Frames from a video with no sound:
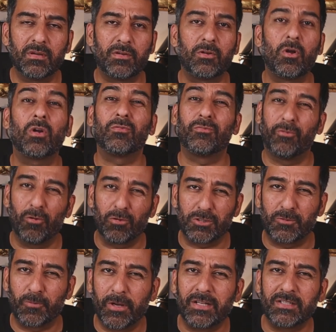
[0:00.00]

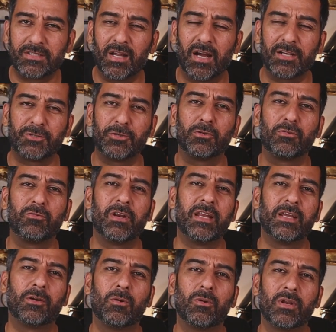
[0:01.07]
non-forged wheels I should
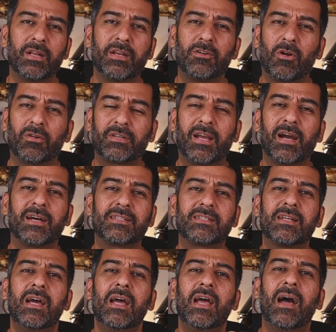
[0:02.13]
really call it, not
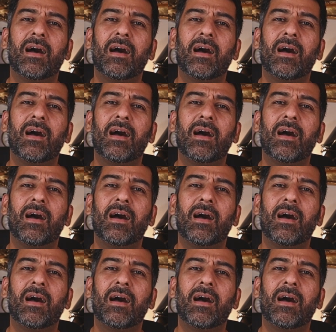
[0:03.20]
cast.